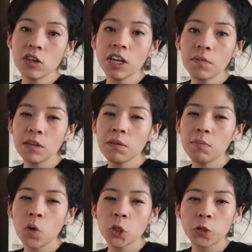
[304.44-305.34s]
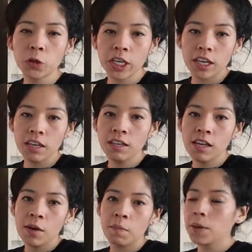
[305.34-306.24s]
gonna be more tricky
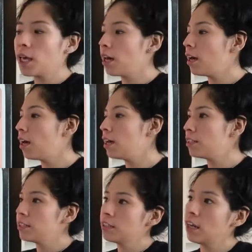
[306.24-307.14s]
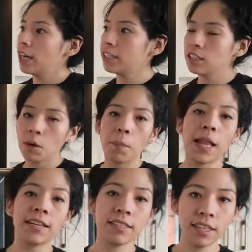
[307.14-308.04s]
because it's not
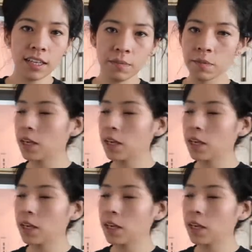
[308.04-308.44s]
plastic,